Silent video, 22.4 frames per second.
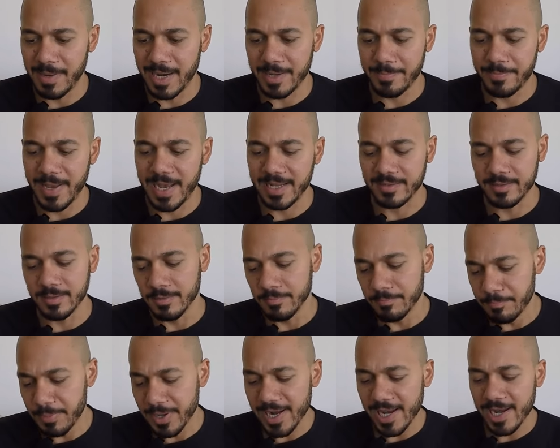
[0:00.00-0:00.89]
Mike
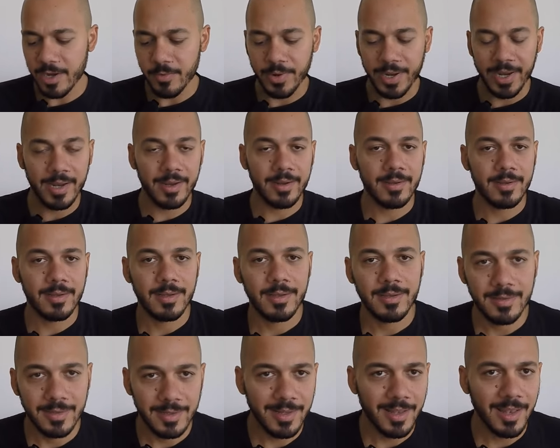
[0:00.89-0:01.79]
Patton. But anyway,
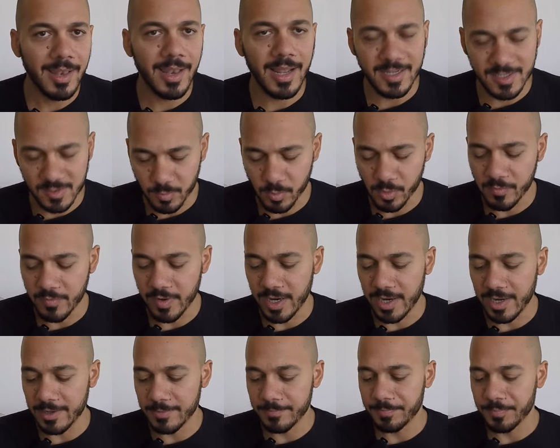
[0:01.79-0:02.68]
let's move
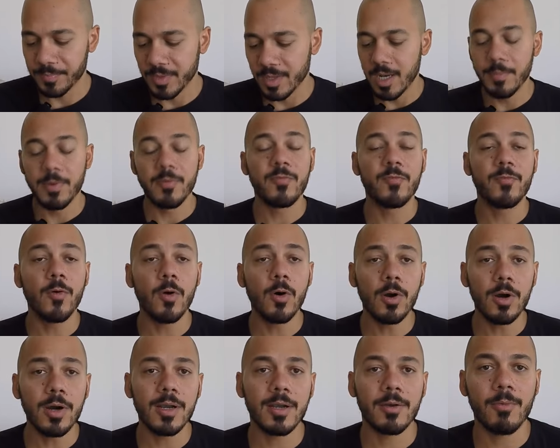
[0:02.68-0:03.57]
on. Number
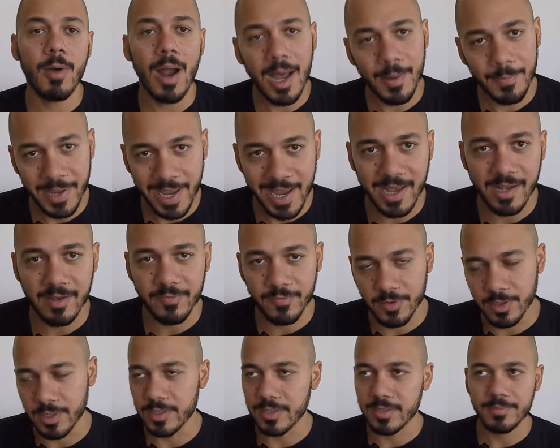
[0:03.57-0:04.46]
four, Rob
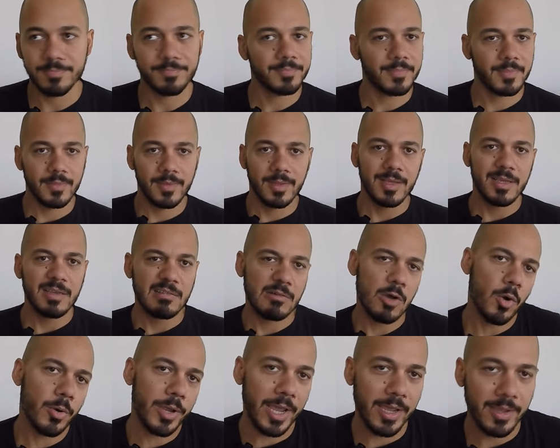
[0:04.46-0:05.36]
Halford.
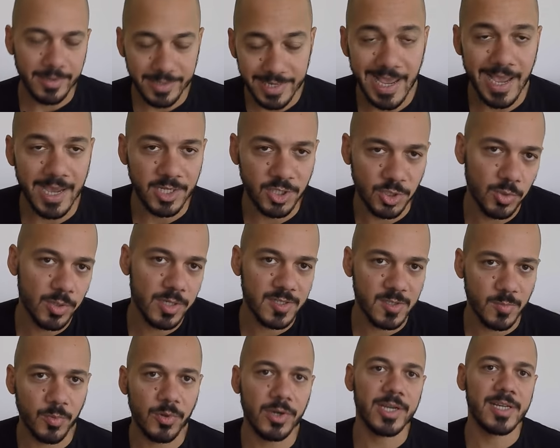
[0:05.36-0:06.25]
Okay, yeah,
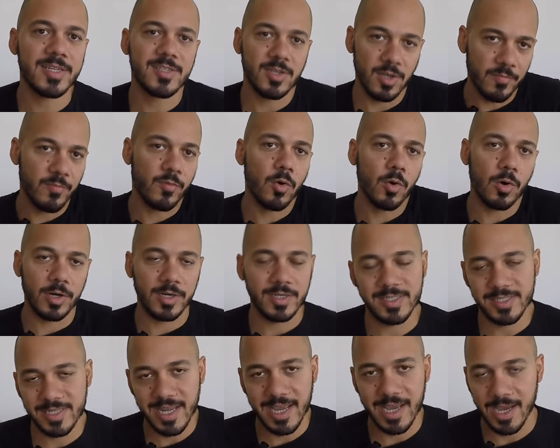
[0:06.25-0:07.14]
Judas Priest, of
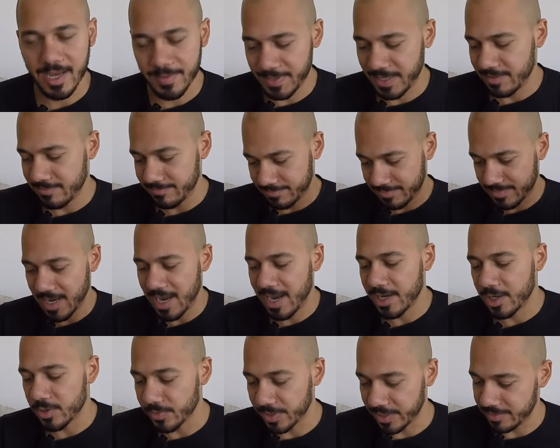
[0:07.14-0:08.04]
course. Yeah, I mean,
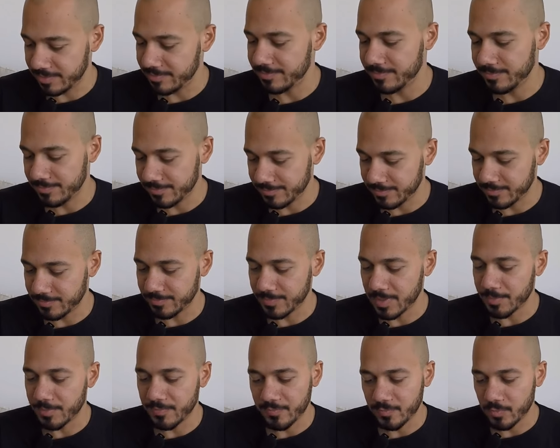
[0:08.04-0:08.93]
I agree.
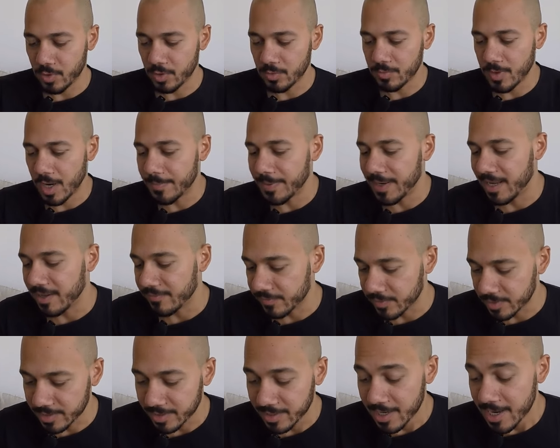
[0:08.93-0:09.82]
Number four, Rob
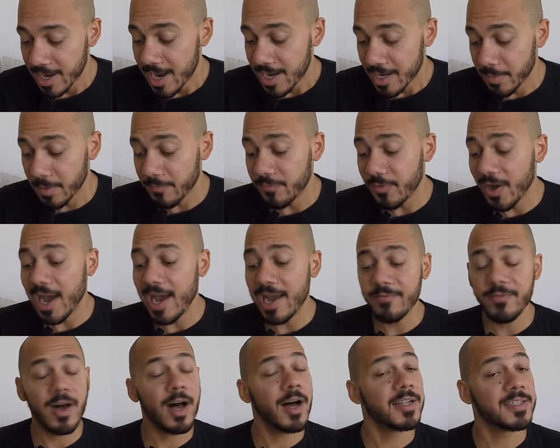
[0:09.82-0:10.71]
Halford. Number
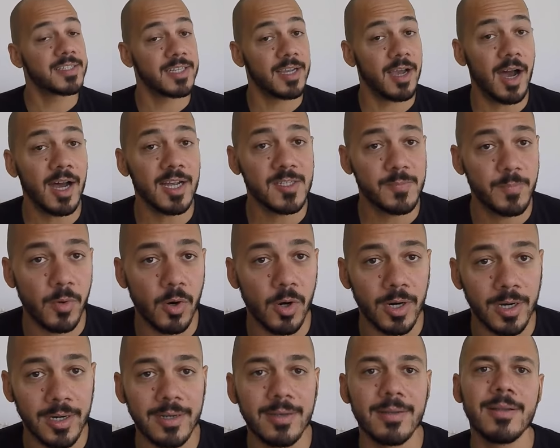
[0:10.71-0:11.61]
five, Ozzy
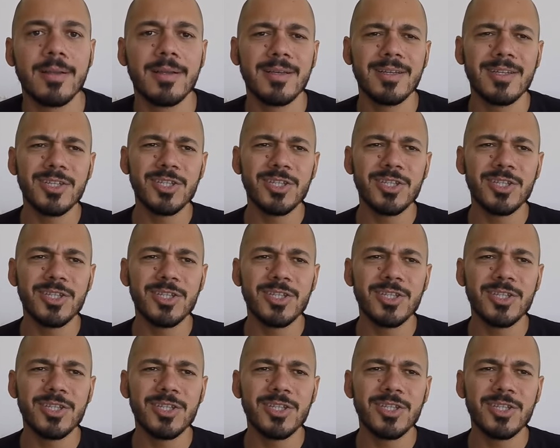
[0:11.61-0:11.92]
Osbourne.